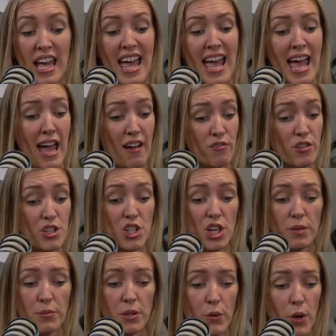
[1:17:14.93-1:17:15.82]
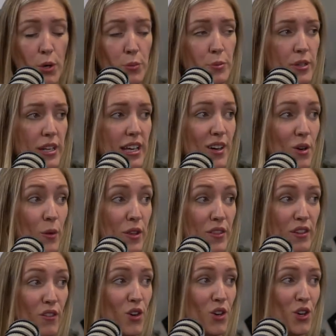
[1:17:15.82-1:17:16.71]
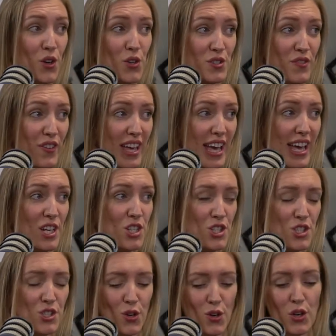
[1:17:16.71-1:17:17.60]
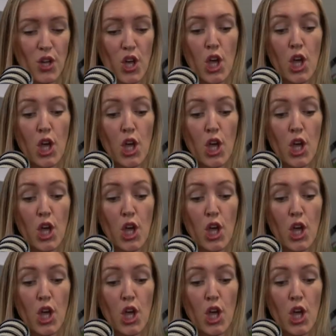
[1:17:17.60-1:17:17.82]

every time you open it or whether you've got notifications on,